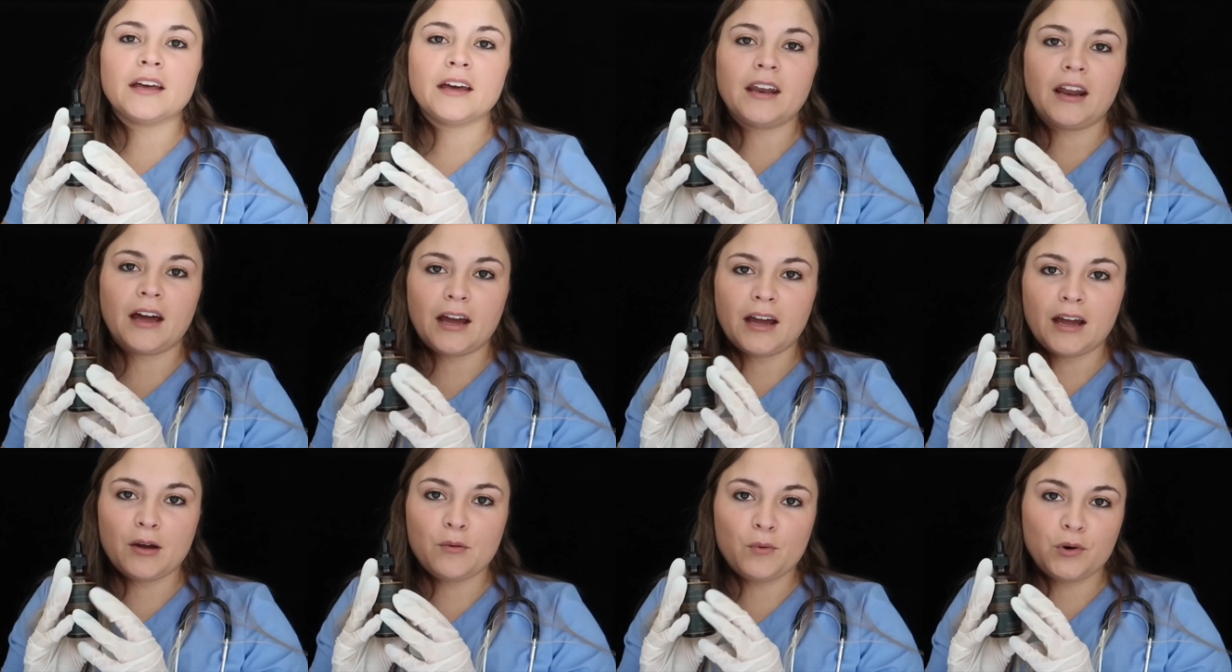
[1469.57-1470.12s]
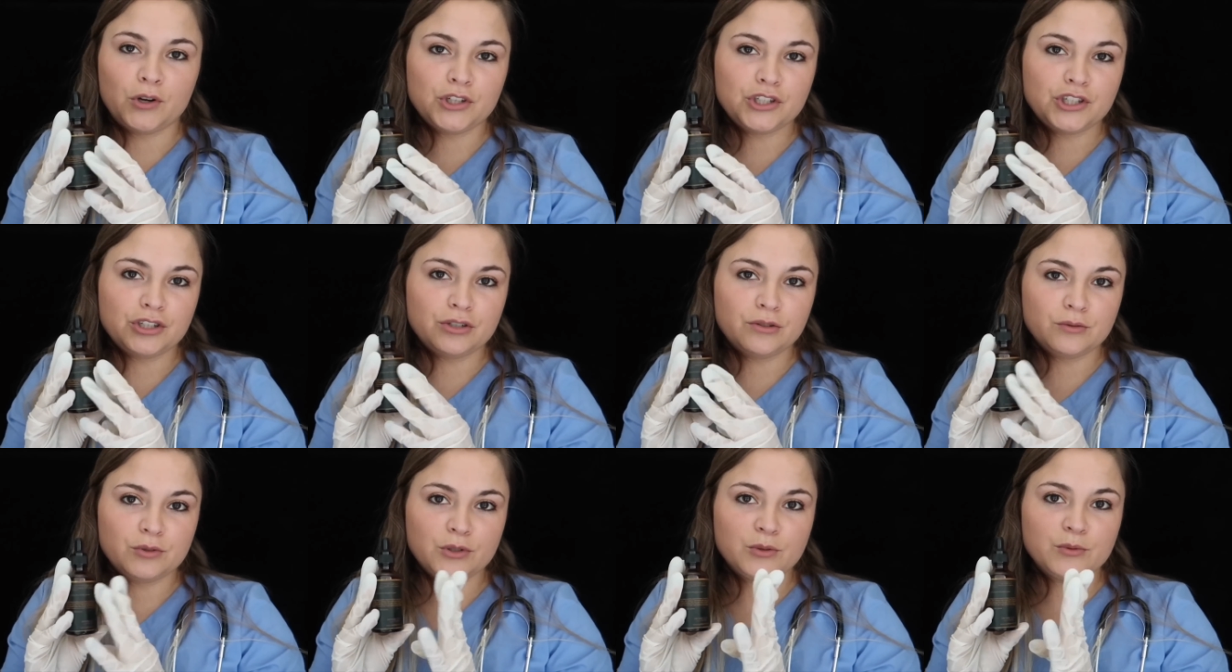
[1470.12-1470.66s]
that I
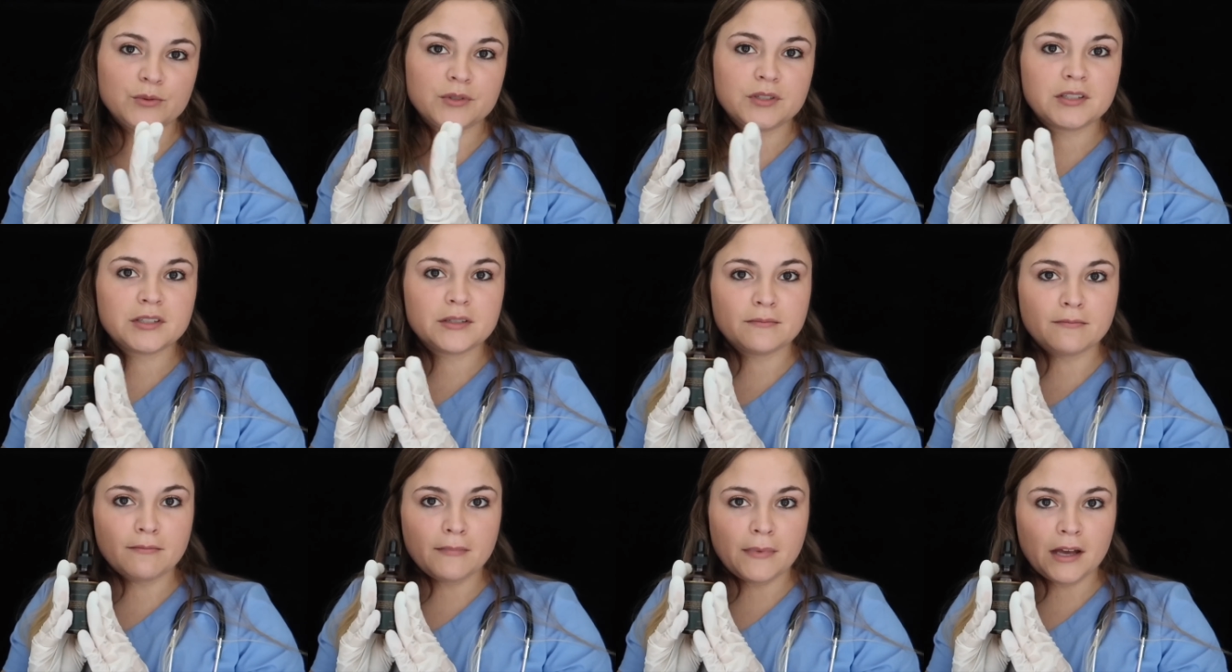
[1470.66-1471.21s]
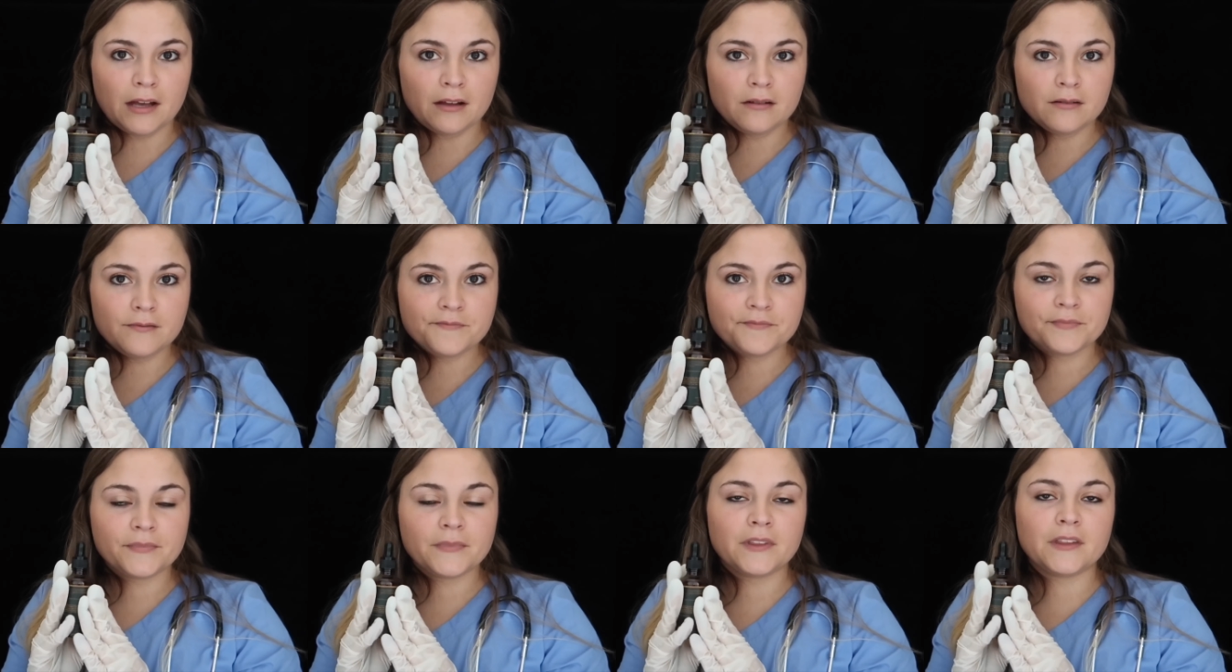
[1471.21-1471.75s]
want you to
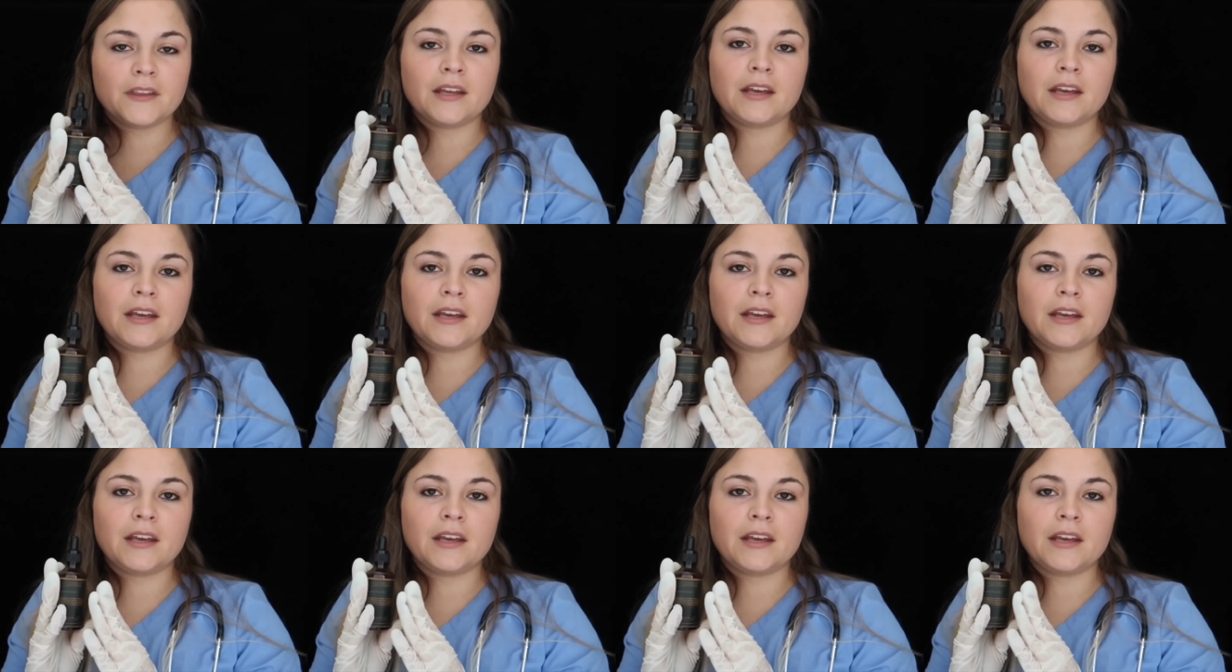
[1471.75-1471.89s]
smell,